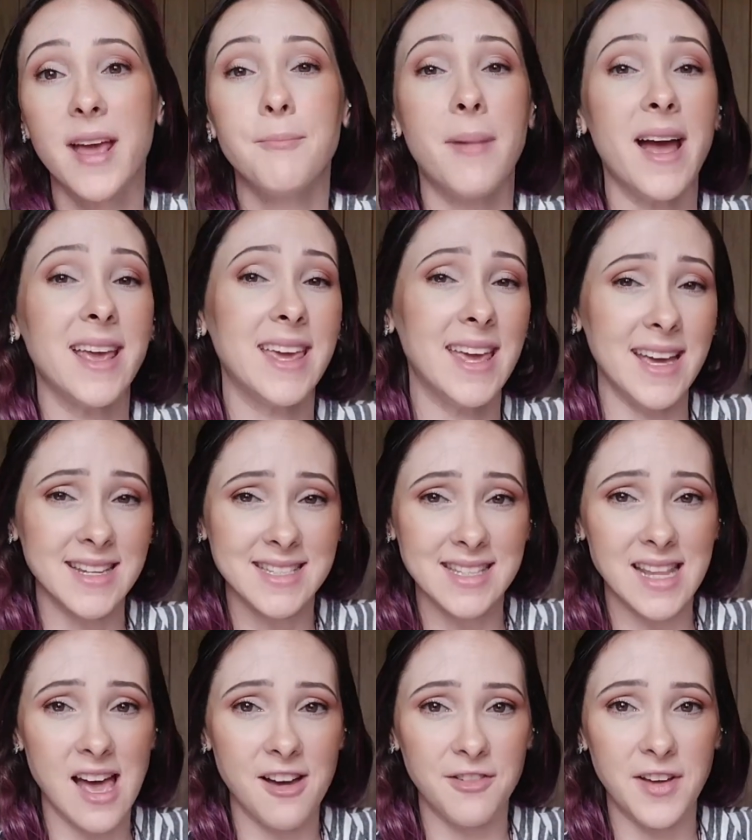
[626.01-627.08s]
My kids
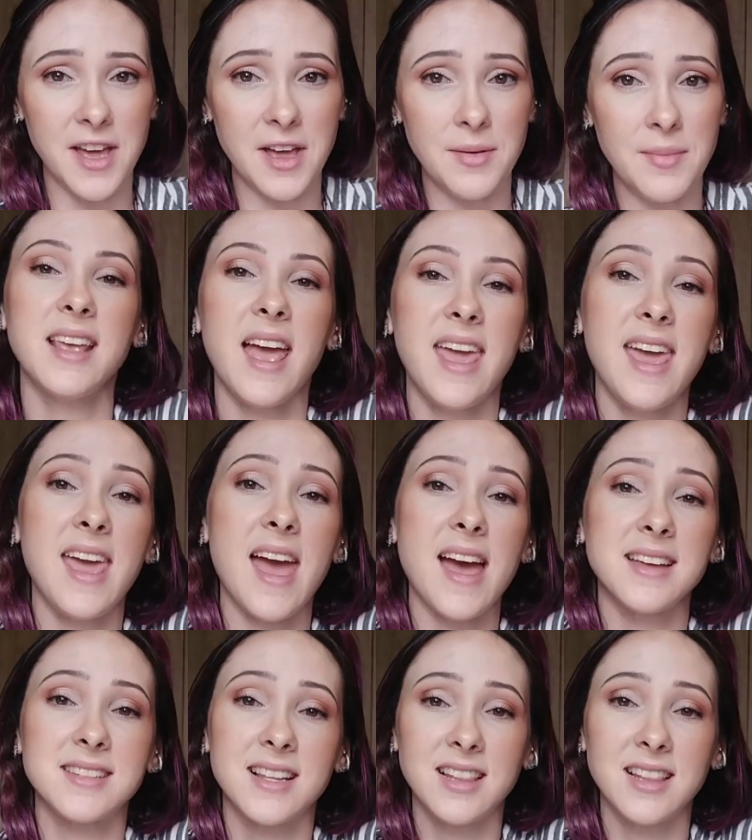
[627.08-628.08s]
love him. He has